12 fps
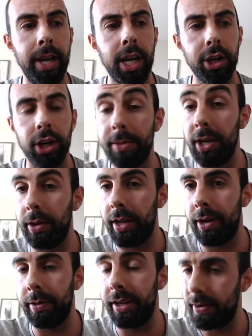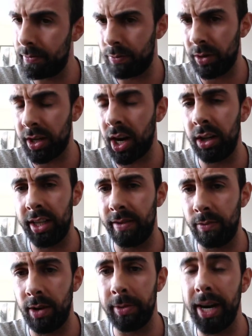Crypto, though, regardless
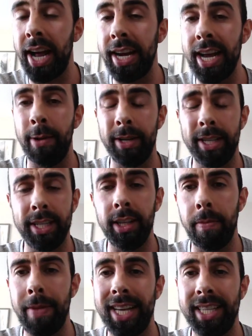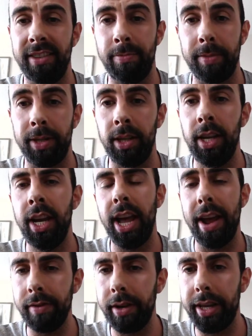of where we're at now, it's still a massive bubble.
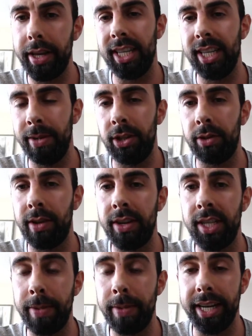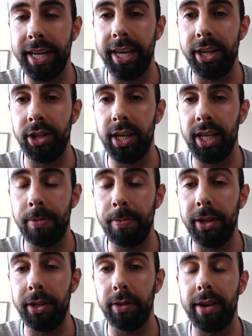Everything is built around speculation. It's
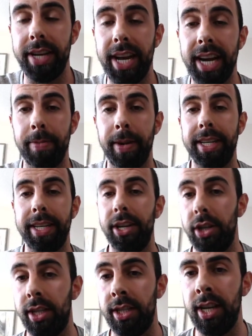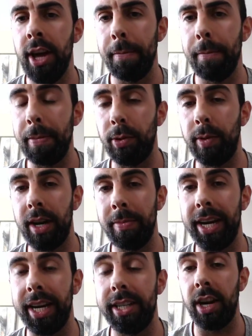built around expectations. People want to
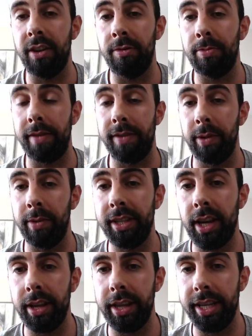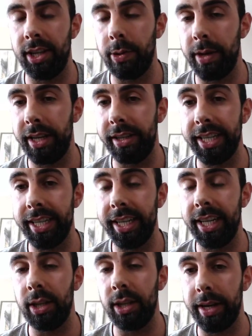make a of profit. We saw this in
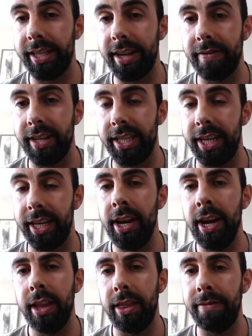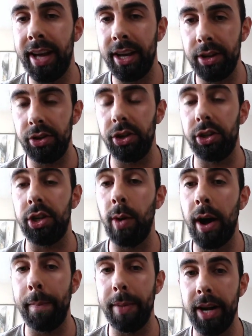2016, 2017. The values just go
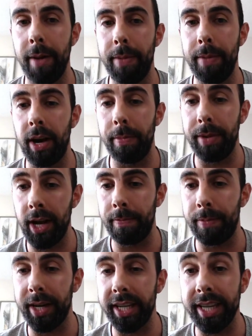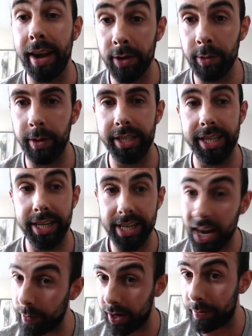up and up and up and up because everyone did
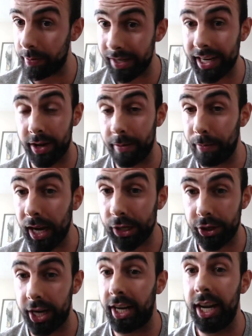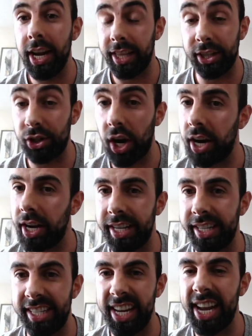not want to miss out on blockchain. They saw it on
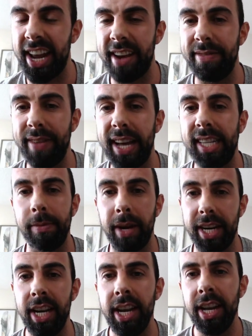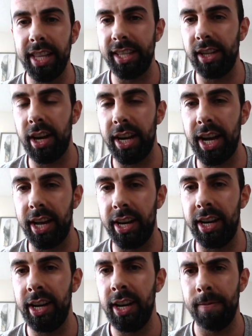CNN Fast Money. They saw it
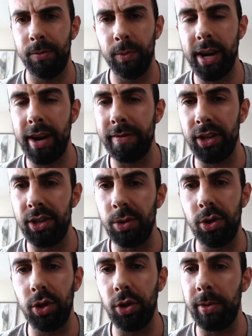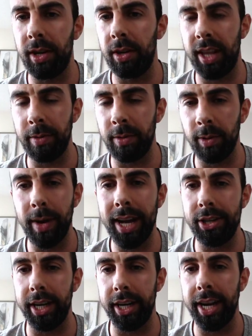on whatever YouTuber they were
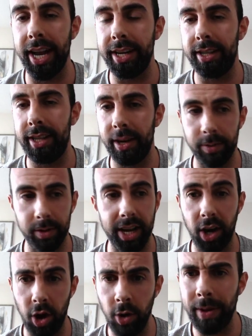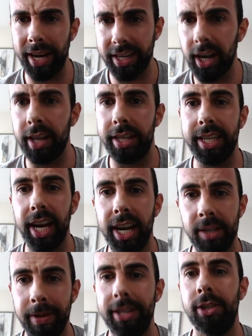watching, and they were like, oh my God, this
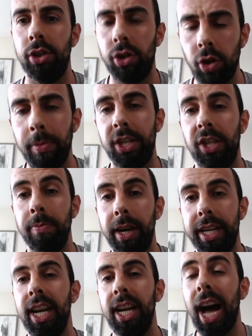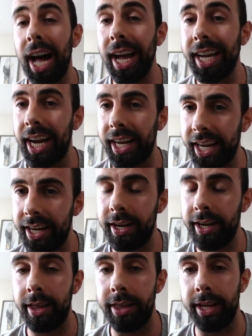guy's made so much money. I gotta get in
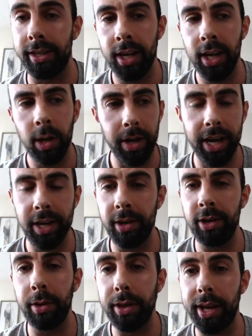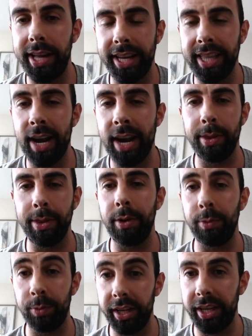on this. Well, anyone who thought like that without
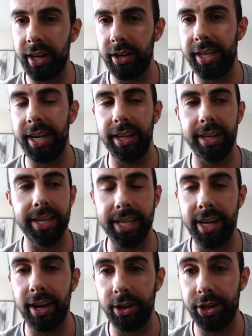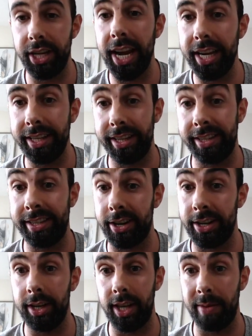really understanding the technology, A, is a
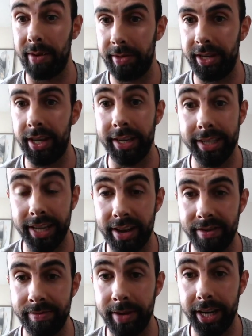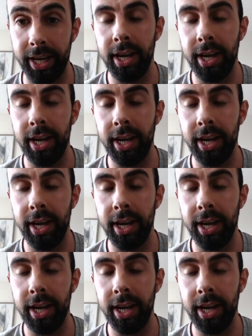sucker, and they probably lost a lot of money,